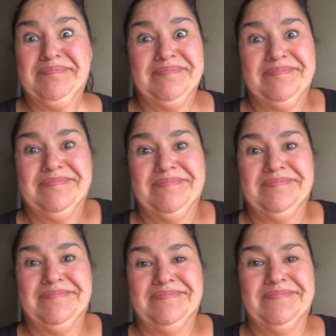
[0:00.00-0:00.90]

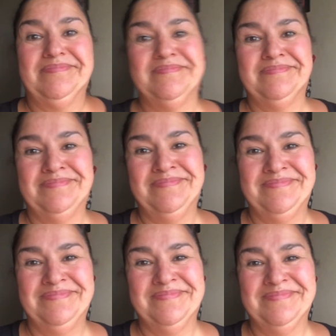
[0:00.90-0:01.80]

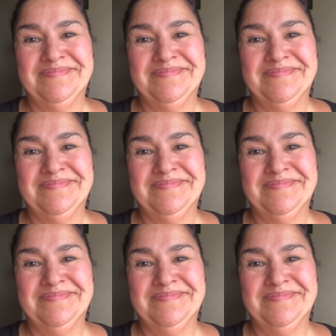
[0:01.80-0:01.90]
Nobody speaks.